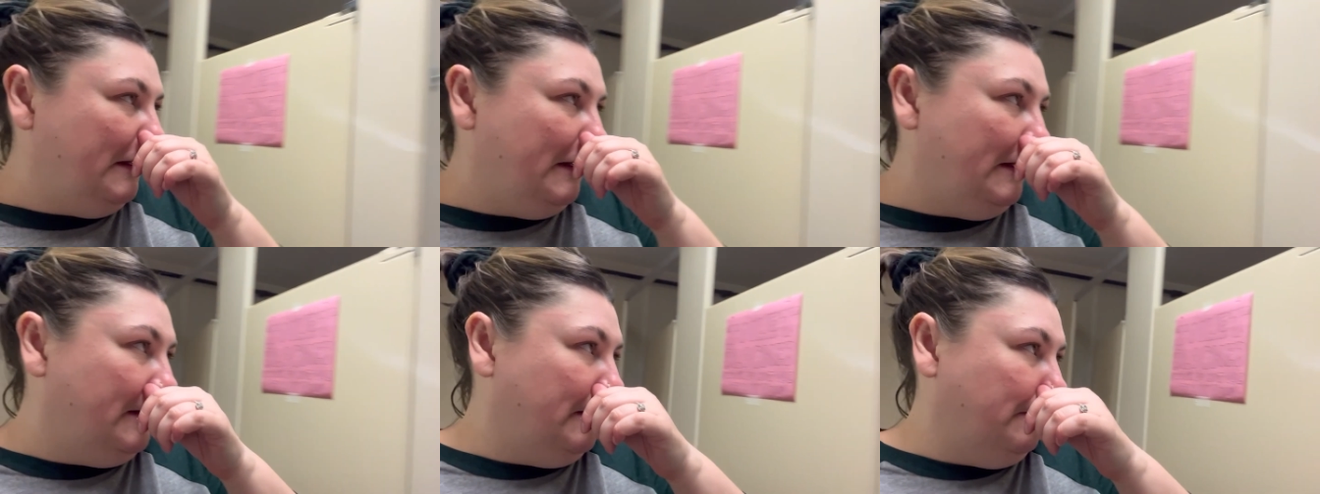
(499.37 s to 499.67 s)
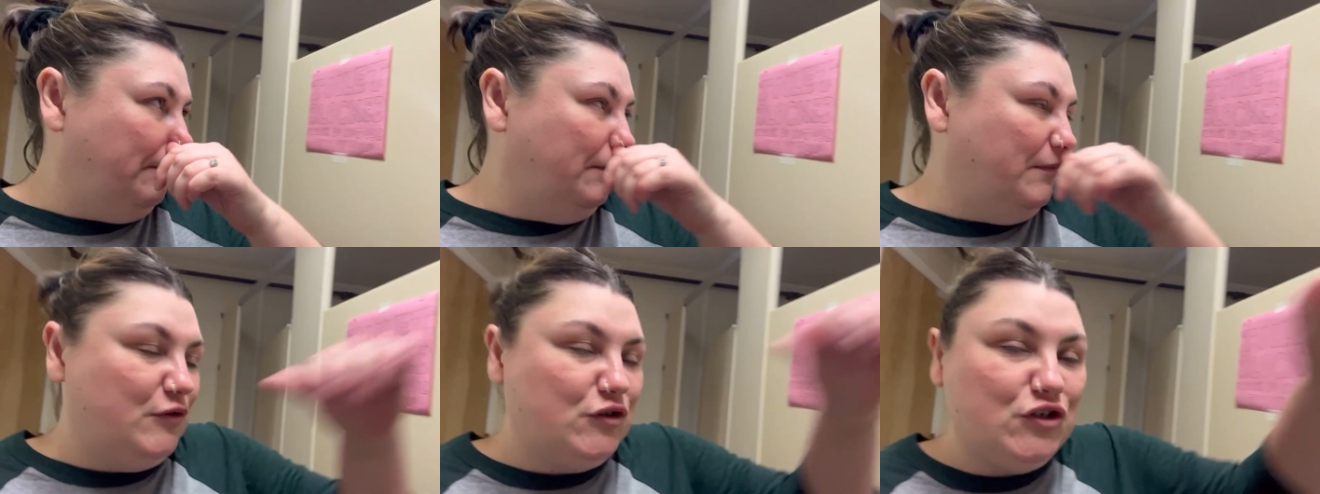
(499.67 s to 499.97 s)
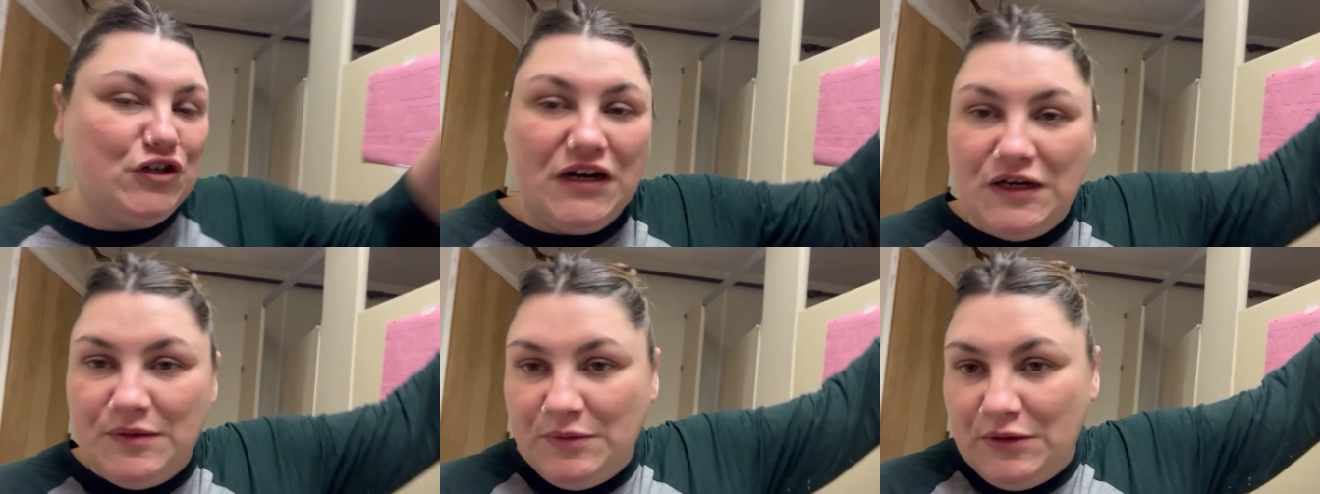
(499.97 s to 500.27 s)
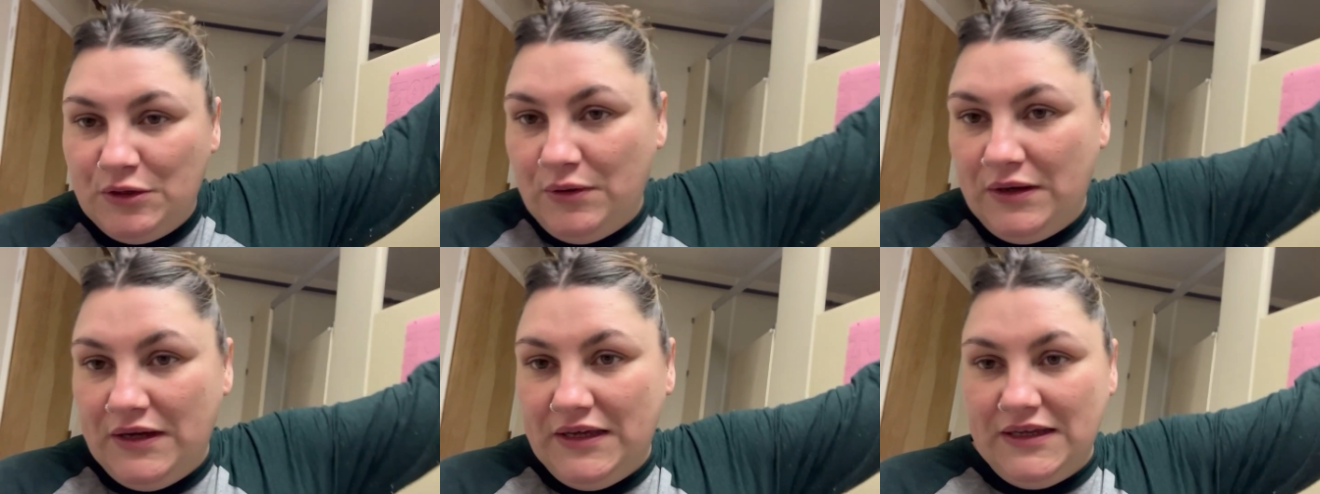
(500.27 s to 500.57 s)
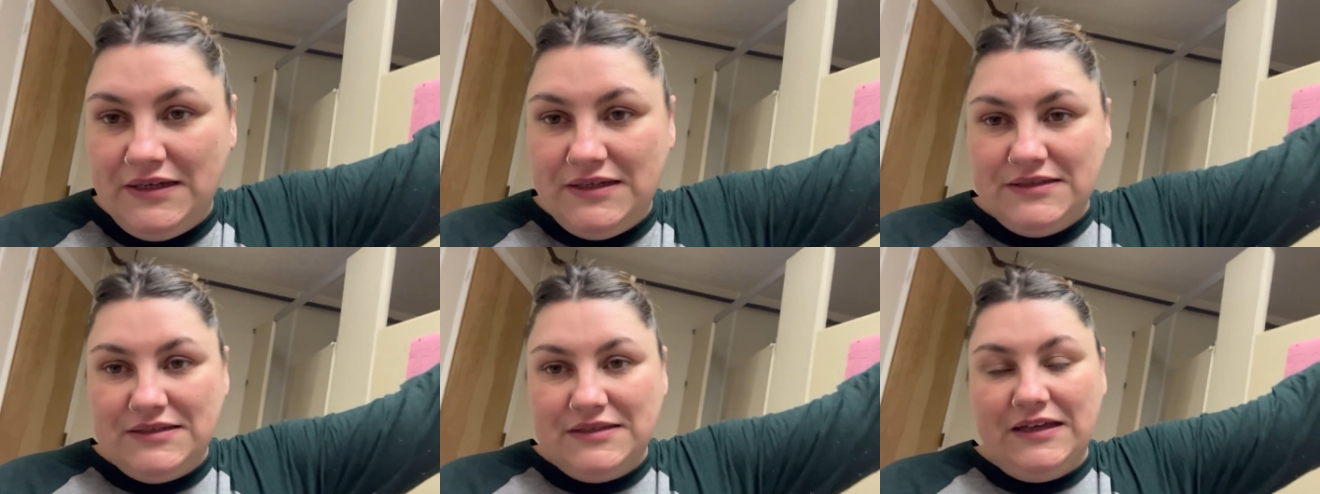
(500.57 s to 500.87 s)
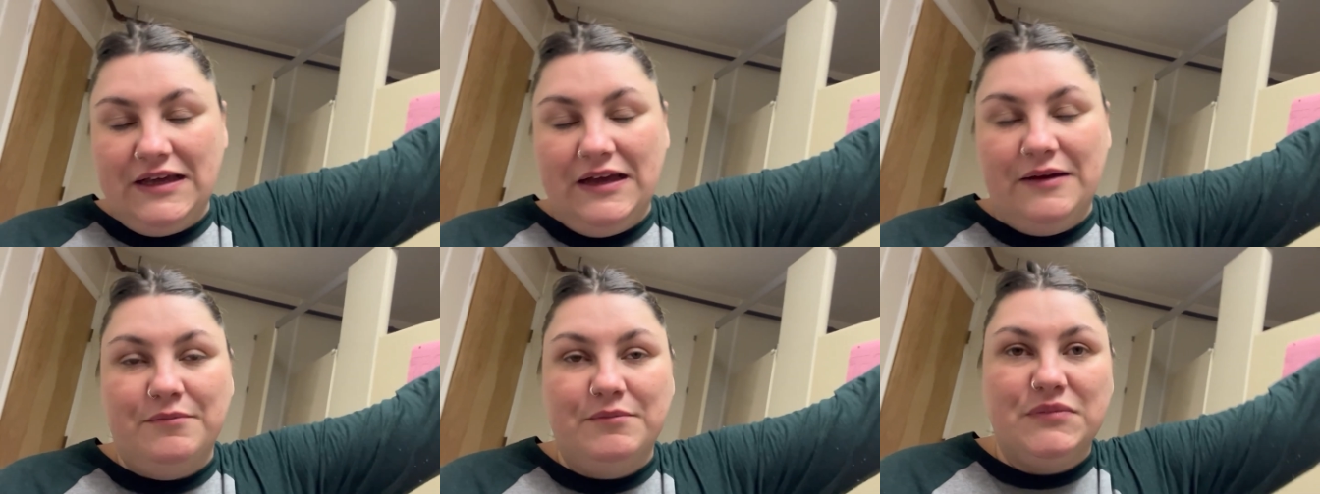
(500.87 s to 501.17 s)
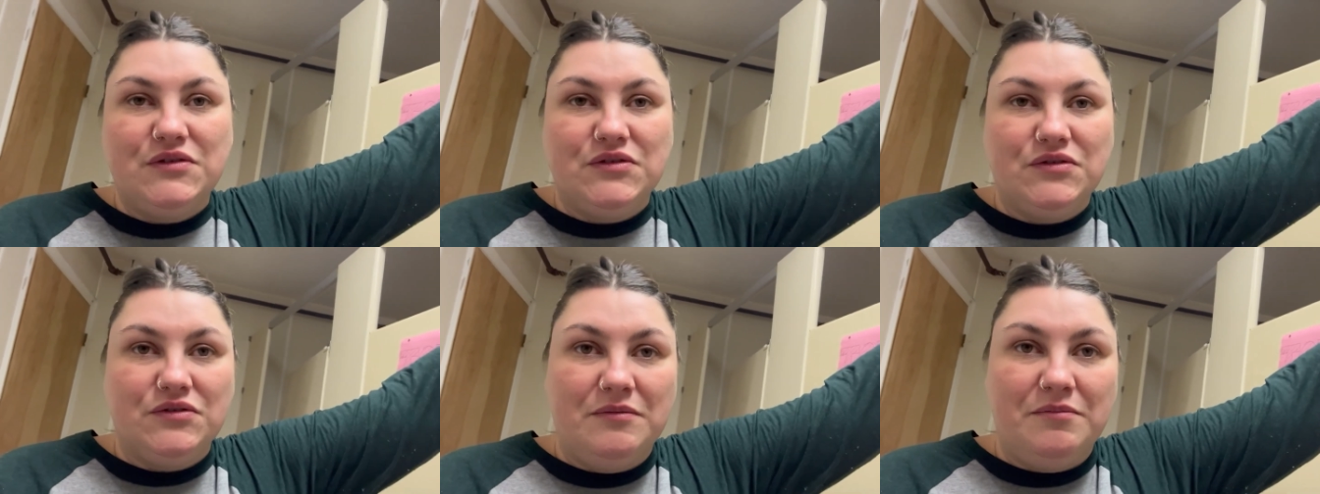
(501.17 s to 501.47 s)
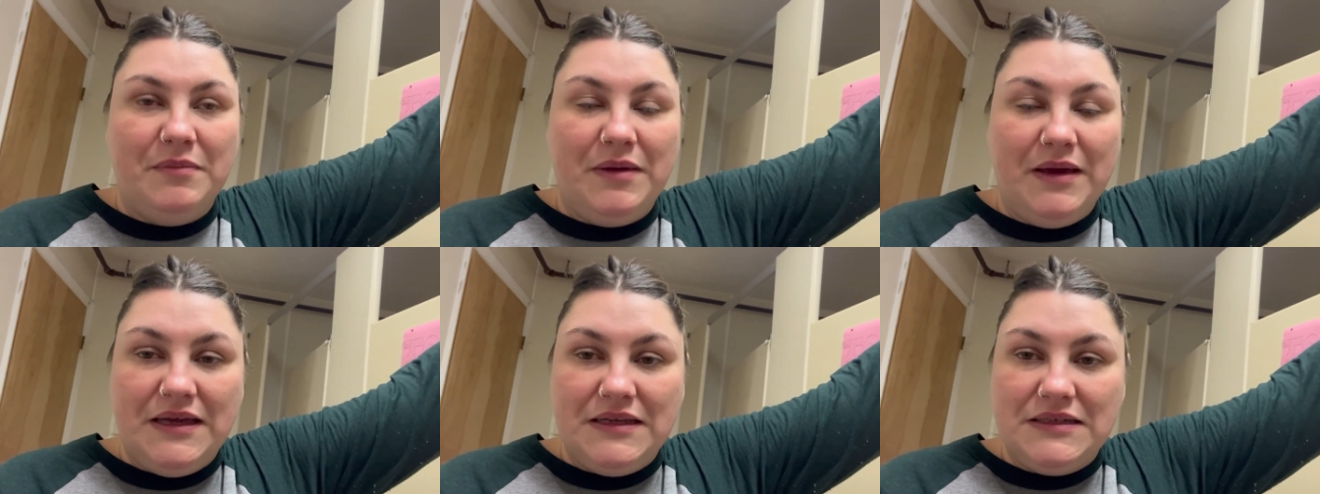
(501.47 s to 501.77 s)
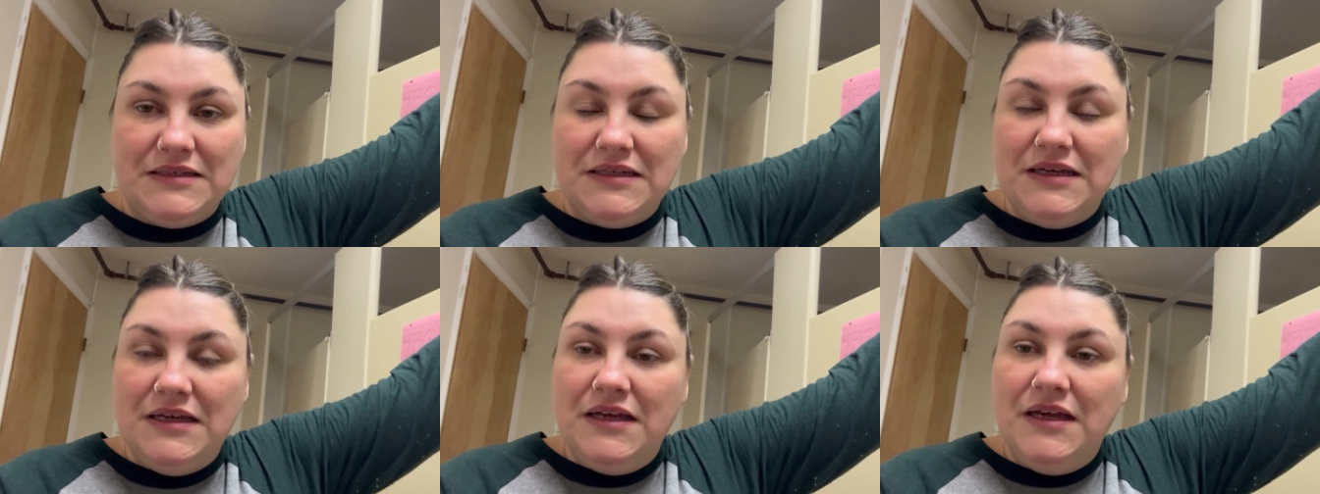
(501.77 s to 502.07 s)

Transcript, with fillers: Um, we're trying to be quiet because the campers are in bed